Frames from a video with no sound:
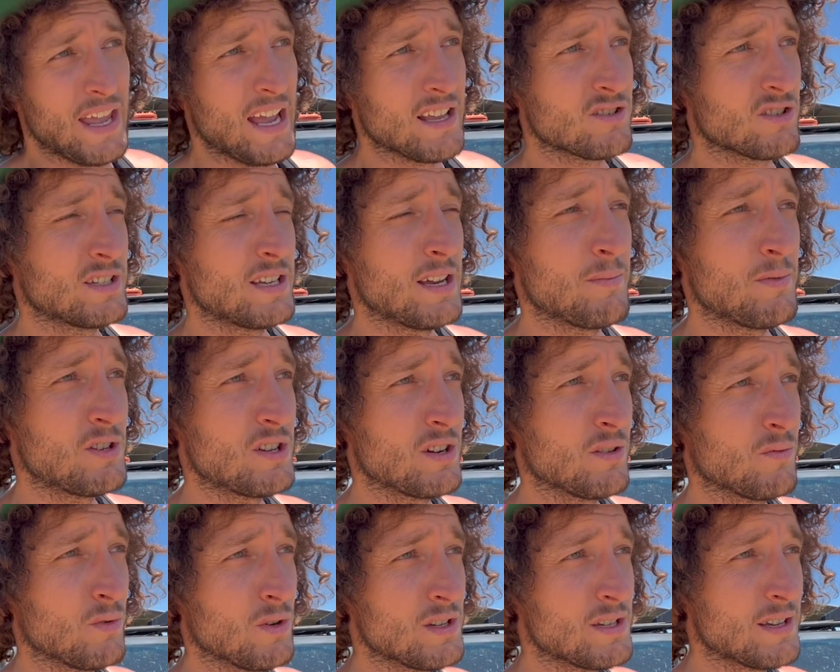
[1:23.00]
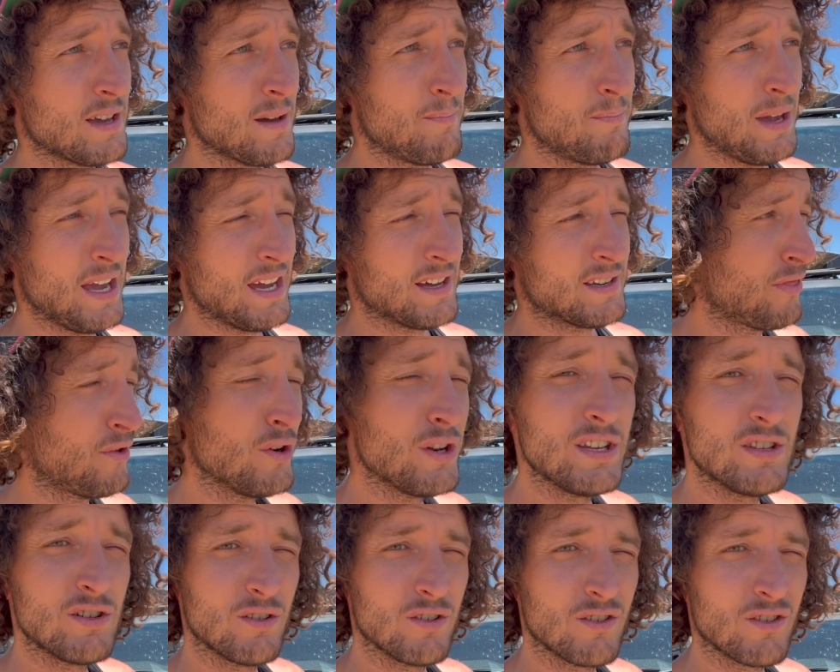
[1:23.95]
outside temperature was about
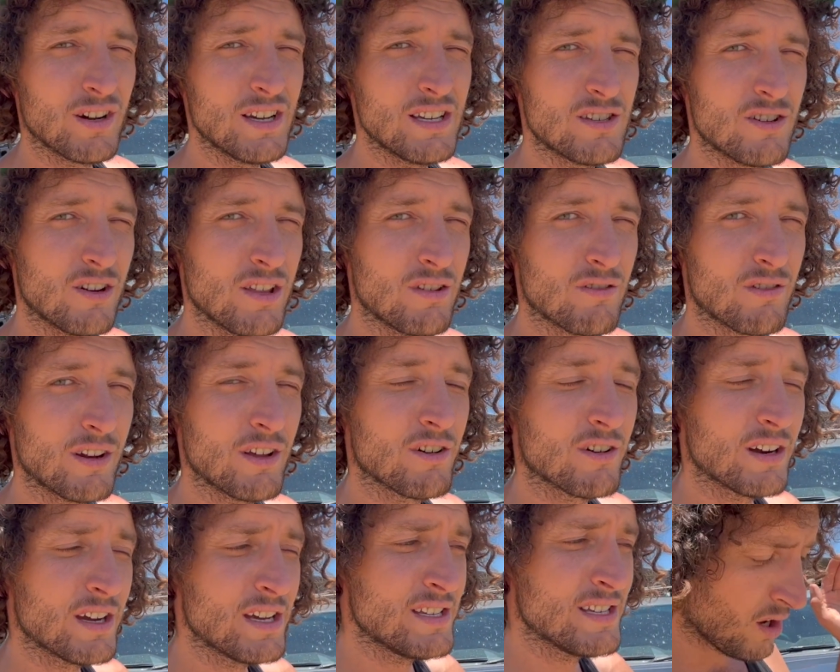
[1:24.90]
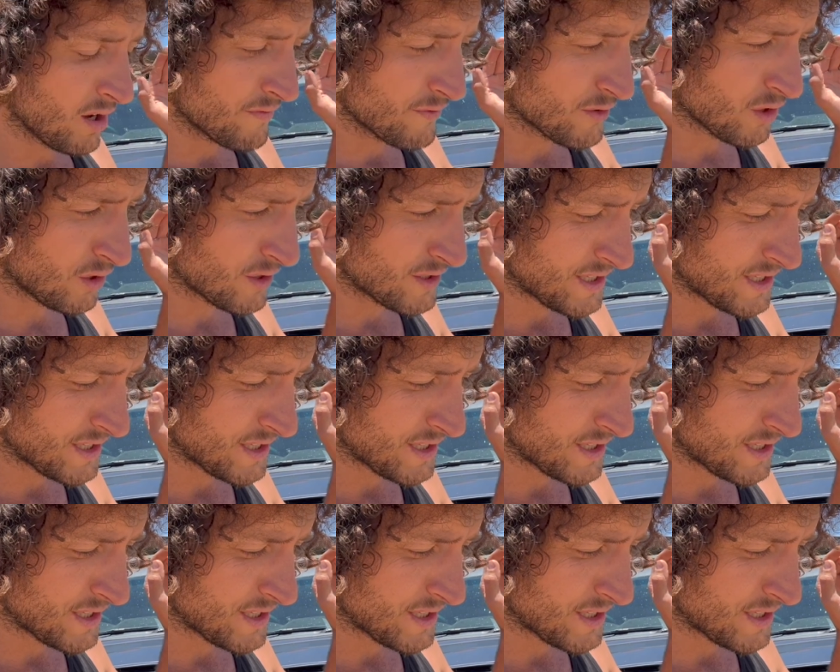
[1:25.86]
32 degrees, 33 degrees. I've got